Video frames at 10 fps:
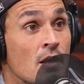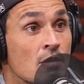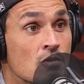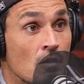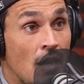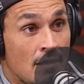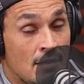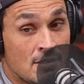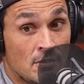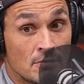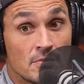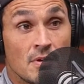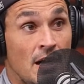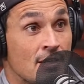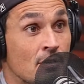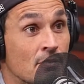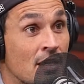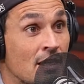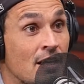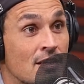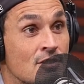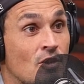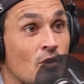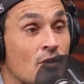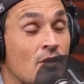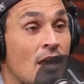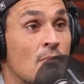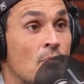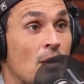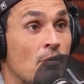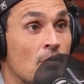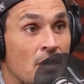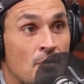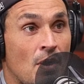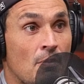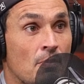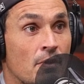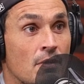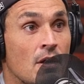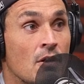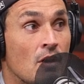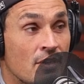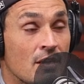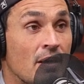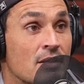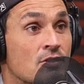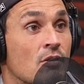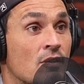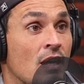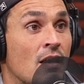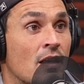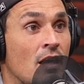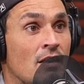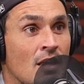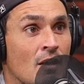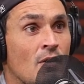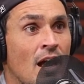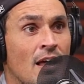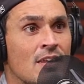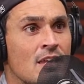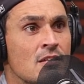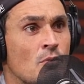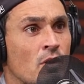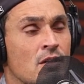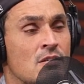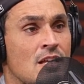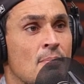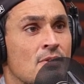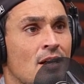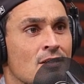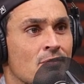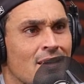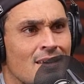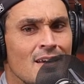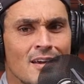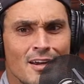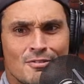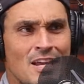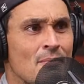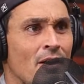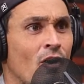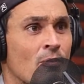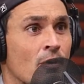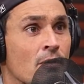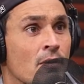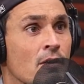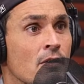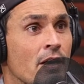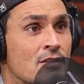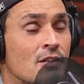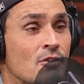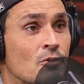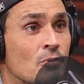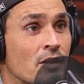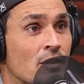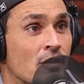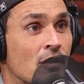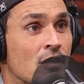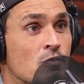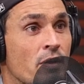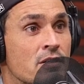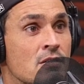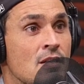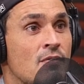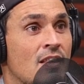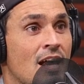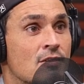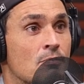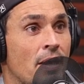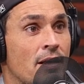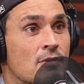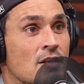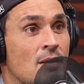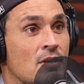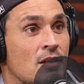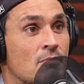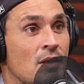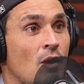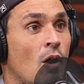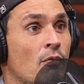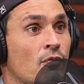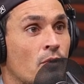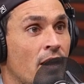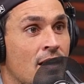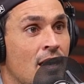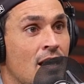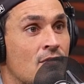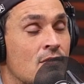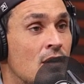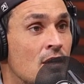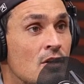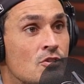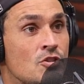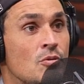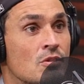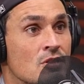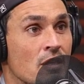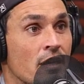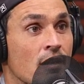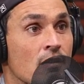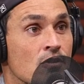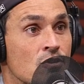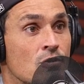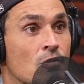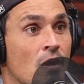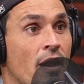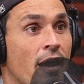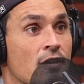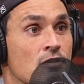So I don't think that it started then probably, but I think it might have started then. Like, I think he wanted to sabotage him. Like, here, take my armor. That's going to do really good. This weighs 7,000 pounds, and I'm going to be awful, and I can't even shoot a rock at you.